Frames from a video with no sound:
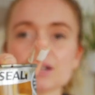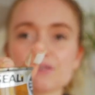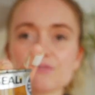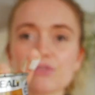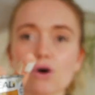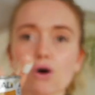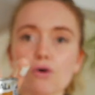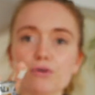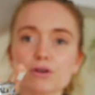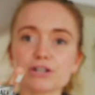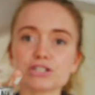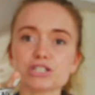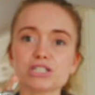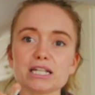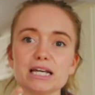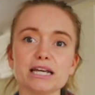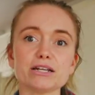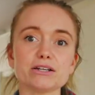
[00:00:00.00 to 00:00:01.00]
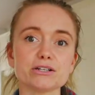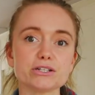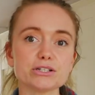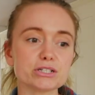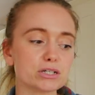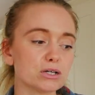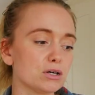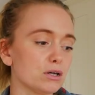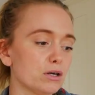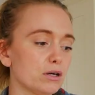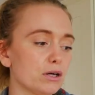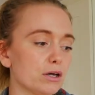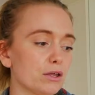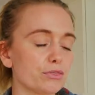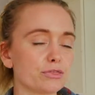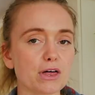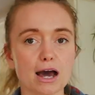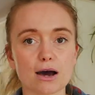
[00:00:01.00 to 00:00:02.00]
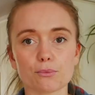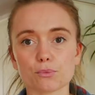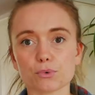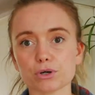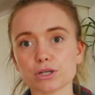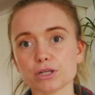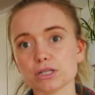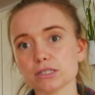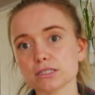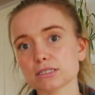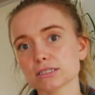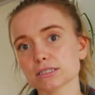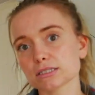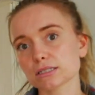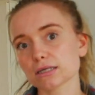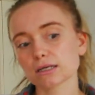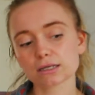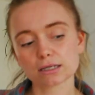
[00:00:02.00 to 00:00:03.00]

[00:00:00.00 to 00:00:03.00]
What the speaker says: of the orange tinge that was